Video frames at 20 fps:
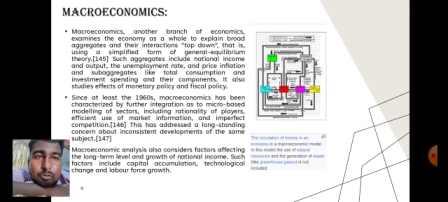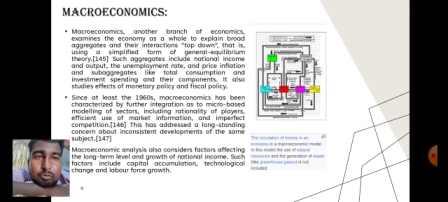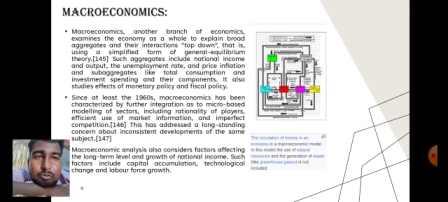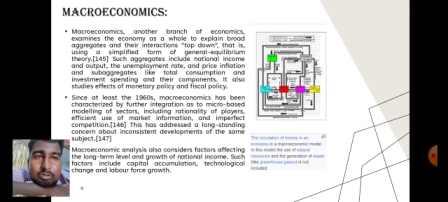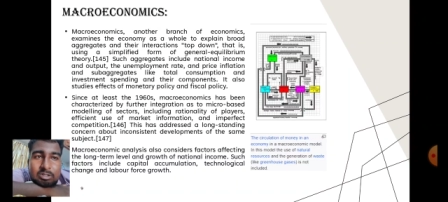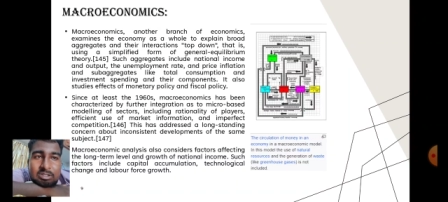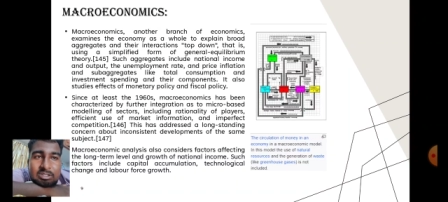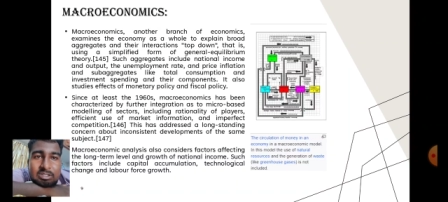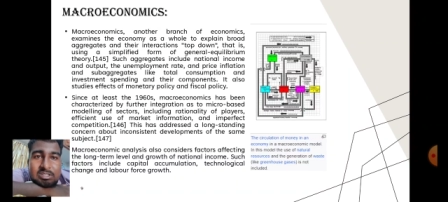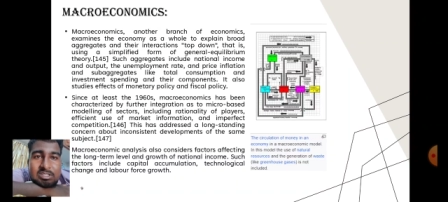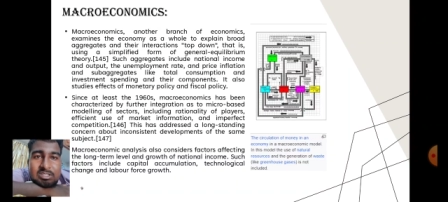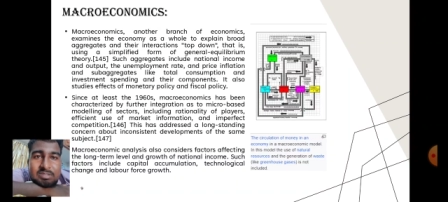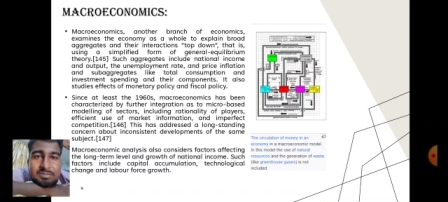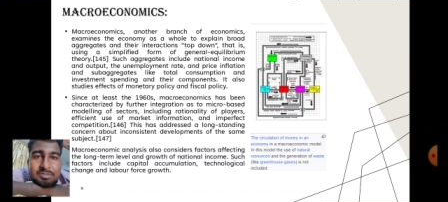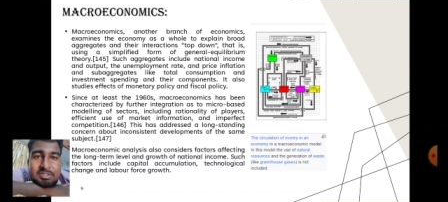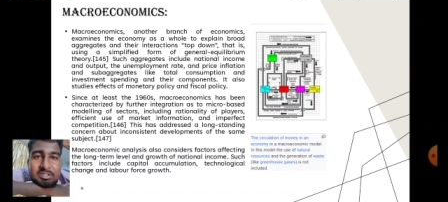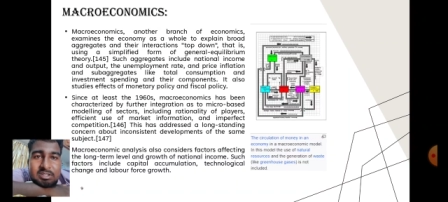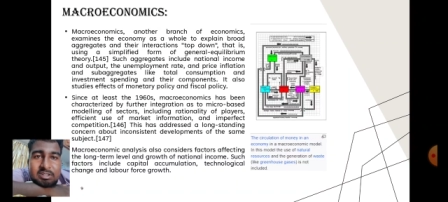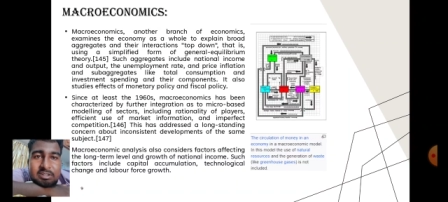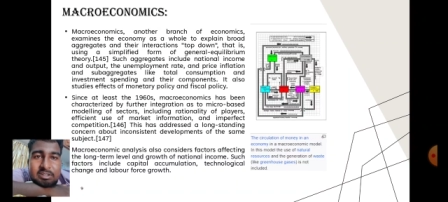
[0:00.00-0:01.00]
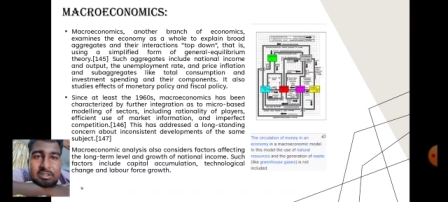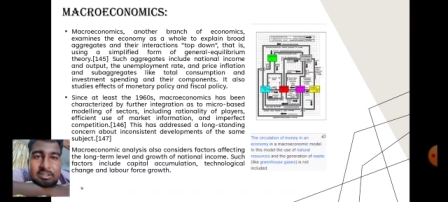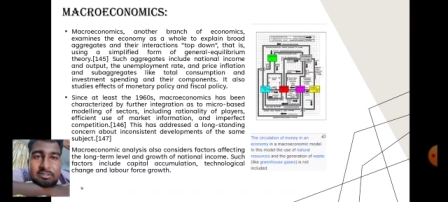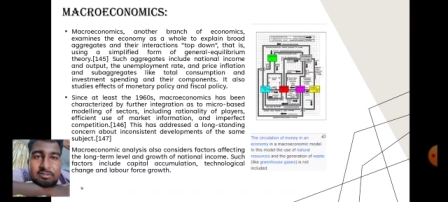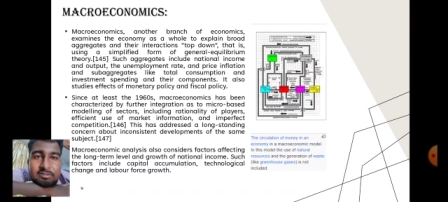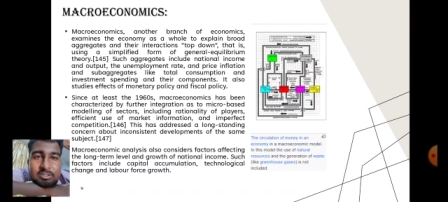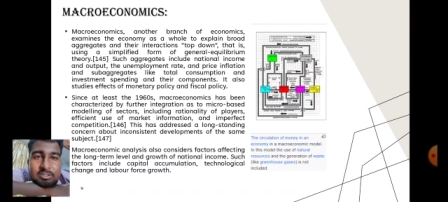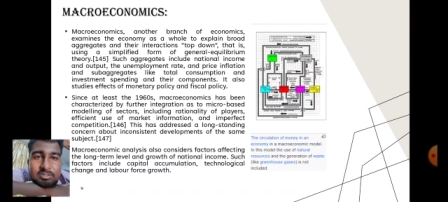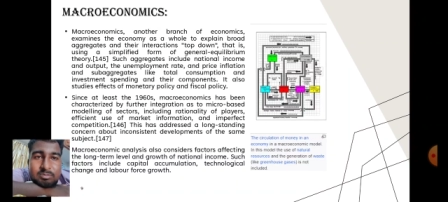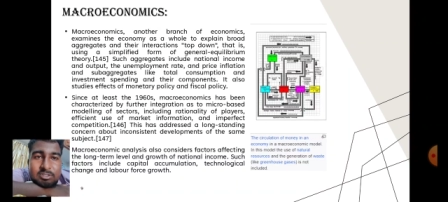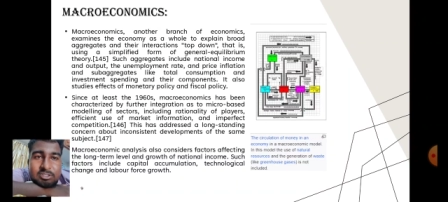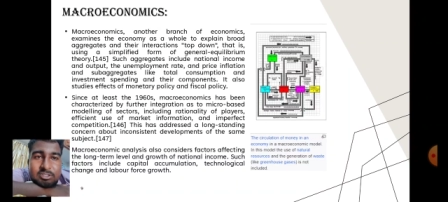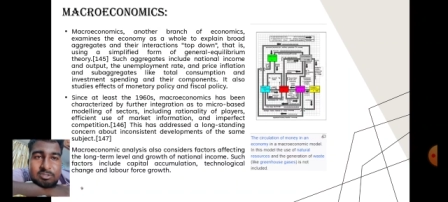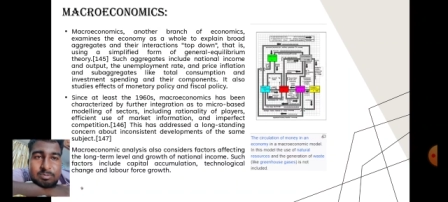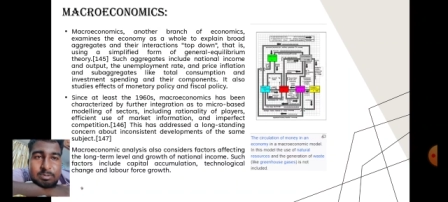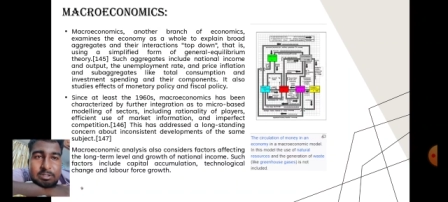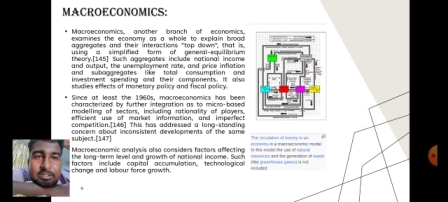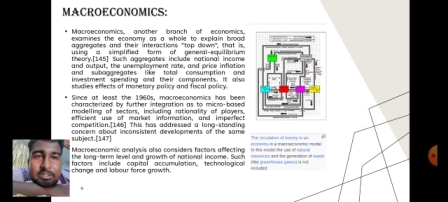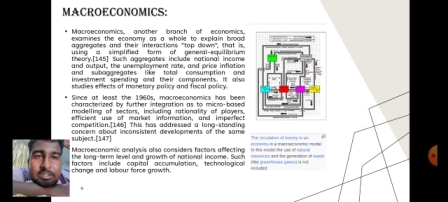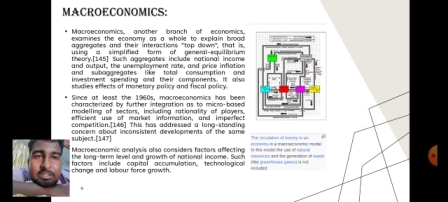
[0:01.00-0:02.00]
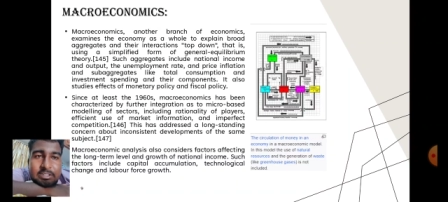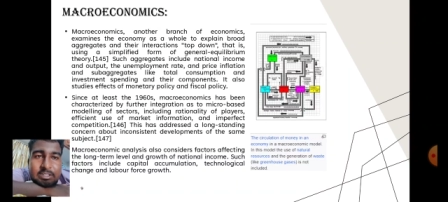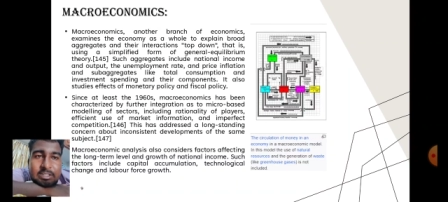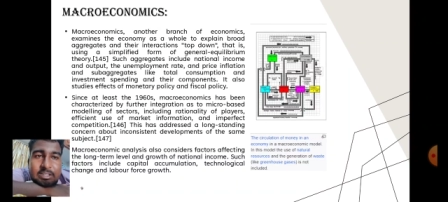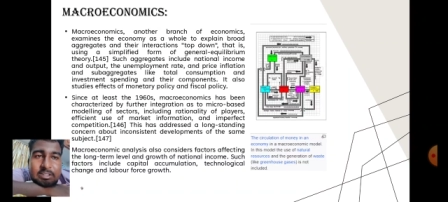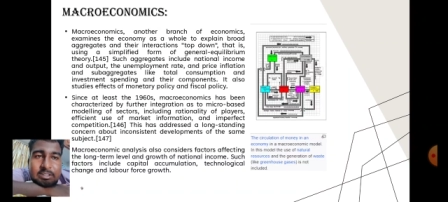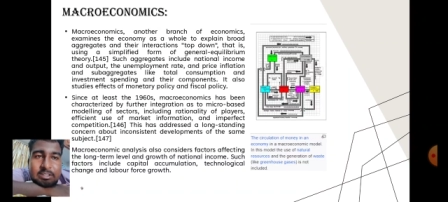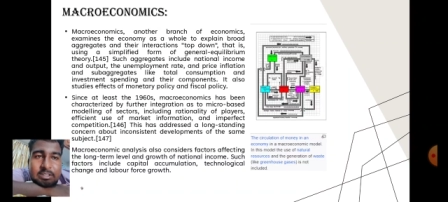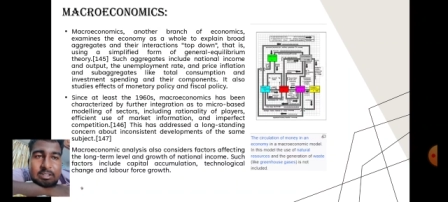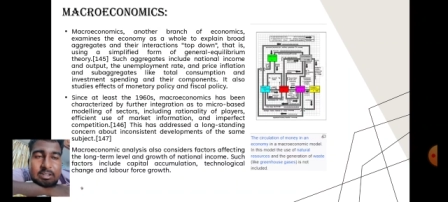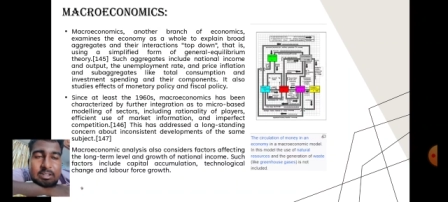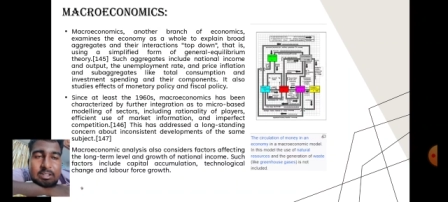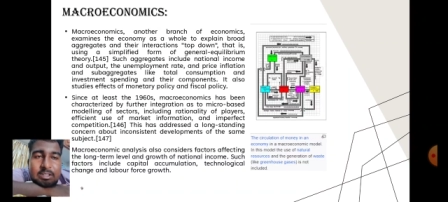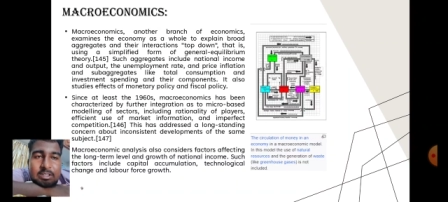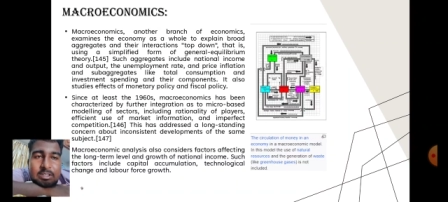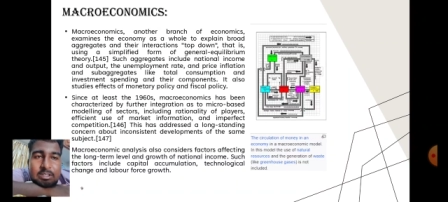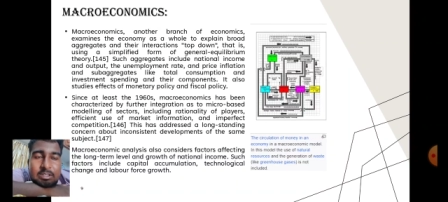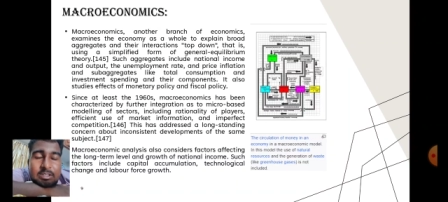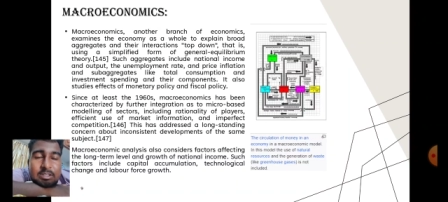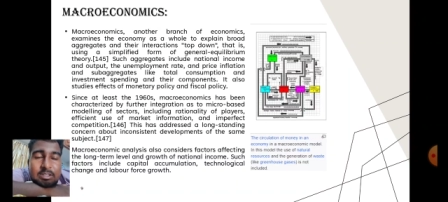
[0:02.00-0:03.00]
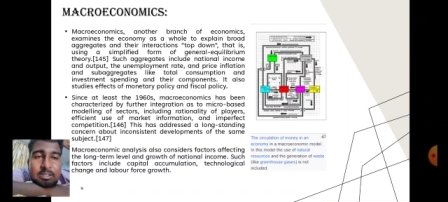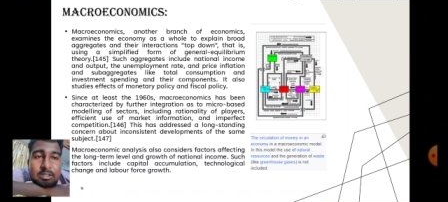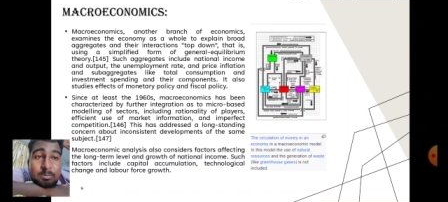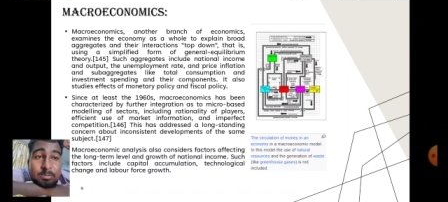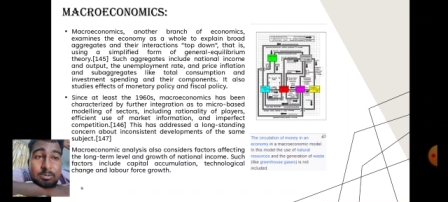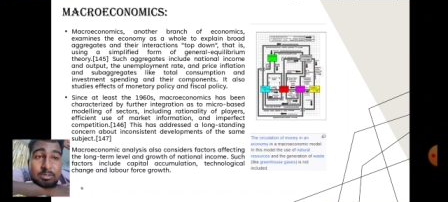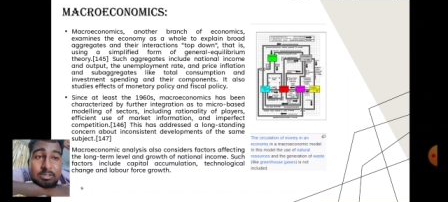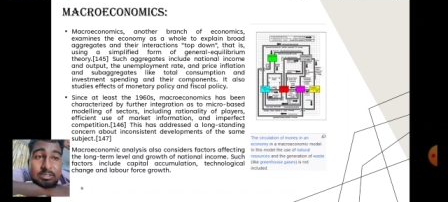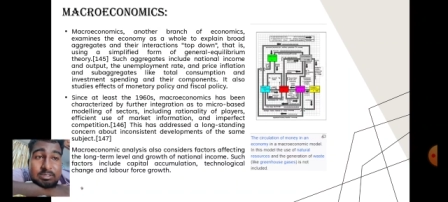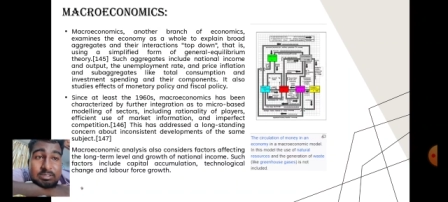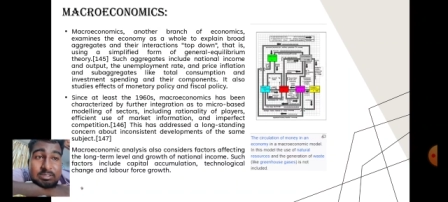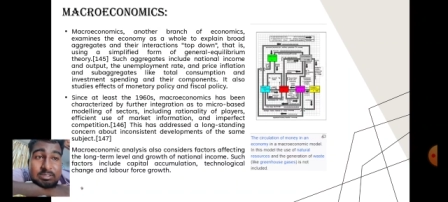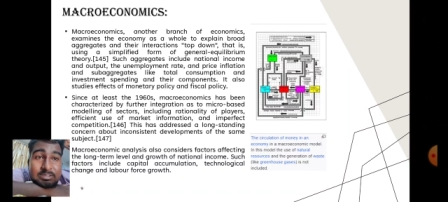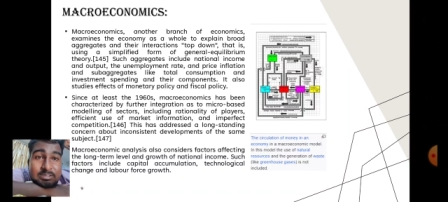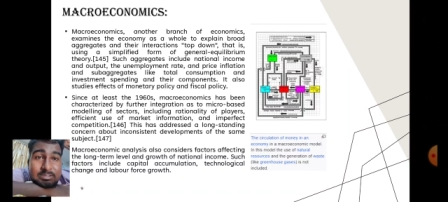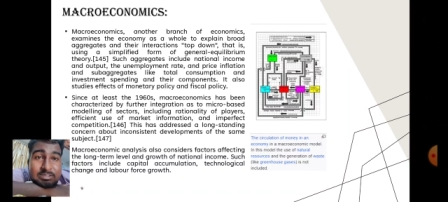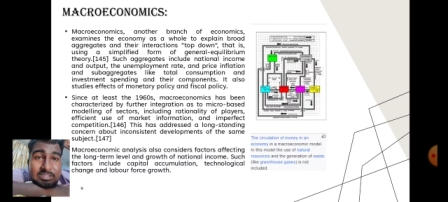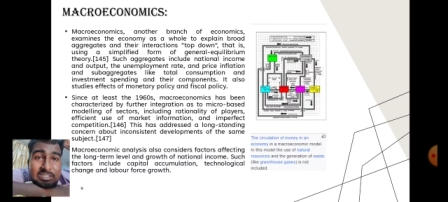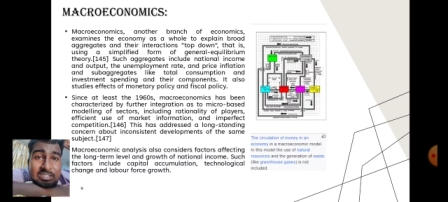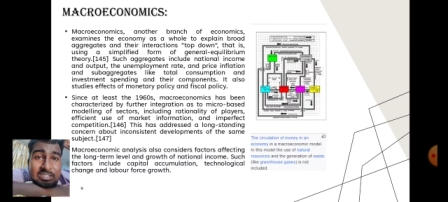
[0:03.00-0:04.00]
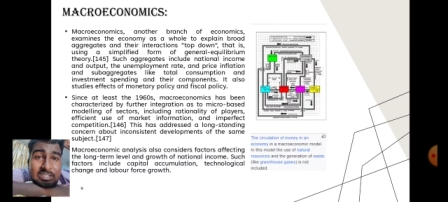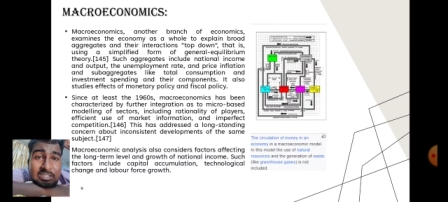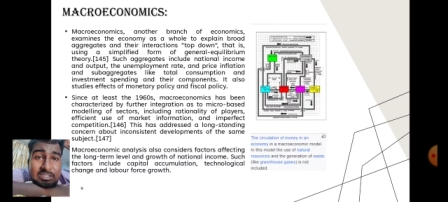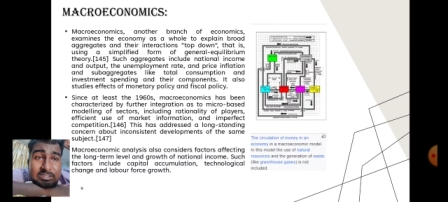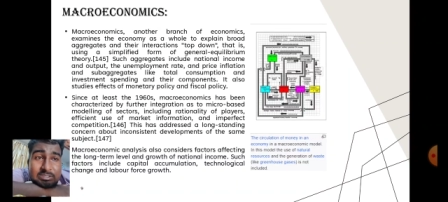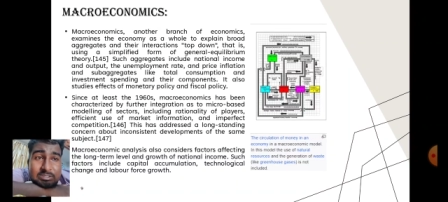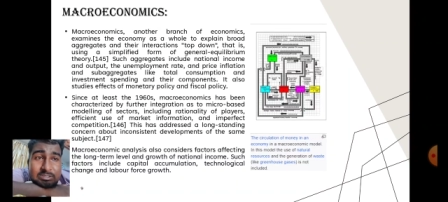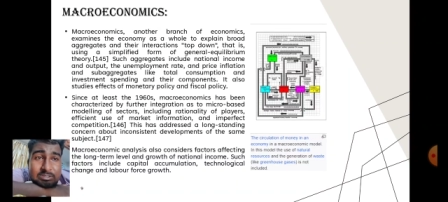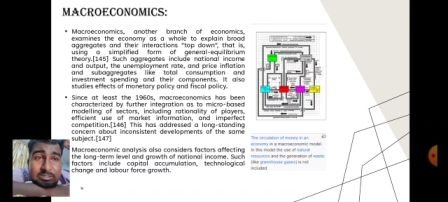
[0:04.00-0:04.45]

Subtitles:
consumption and investment spending and their components. It also